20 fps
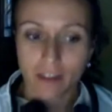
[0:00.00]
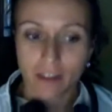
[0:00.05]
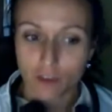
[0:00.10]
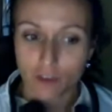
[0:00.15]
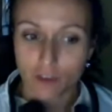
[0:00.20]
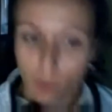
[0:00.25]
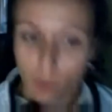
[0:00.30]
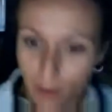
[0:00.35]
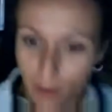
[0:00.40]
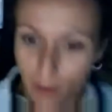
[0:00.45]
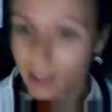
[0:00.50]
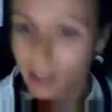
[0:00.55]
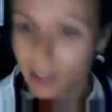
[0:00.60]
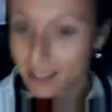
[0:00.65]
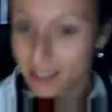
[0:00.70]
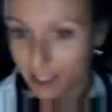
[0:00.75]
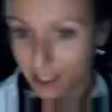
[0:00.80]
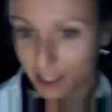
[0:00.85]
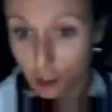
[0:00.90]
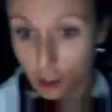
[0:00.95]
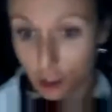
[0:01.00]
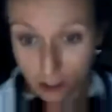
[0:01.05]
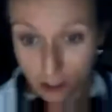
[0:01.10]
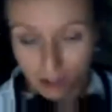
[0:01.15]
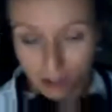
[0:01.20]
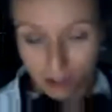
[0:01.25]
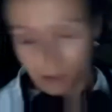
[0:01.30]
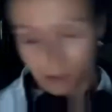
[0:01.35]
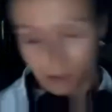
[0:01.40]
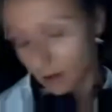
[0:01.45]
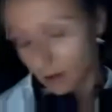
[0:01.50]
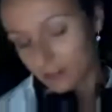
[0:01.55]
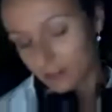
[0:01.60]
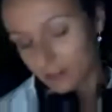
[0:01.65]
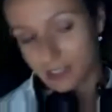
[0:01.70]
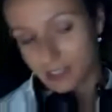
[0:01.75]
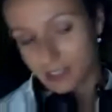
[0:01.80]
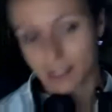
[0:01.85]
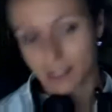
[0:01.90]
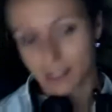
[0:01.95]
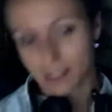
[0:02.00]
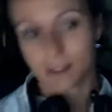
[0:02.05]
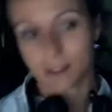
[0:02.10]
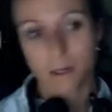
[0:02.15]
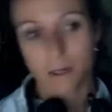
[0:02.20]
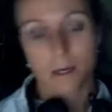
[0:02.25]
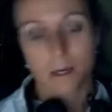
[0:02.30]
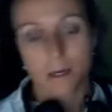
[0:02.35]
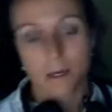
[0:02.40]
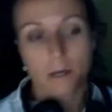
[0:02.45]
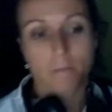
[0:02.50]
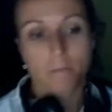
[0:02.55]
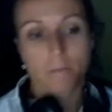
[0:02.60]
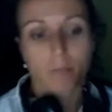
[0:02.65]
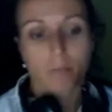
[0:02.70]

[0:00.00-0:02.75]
as favorably as I could, obviously.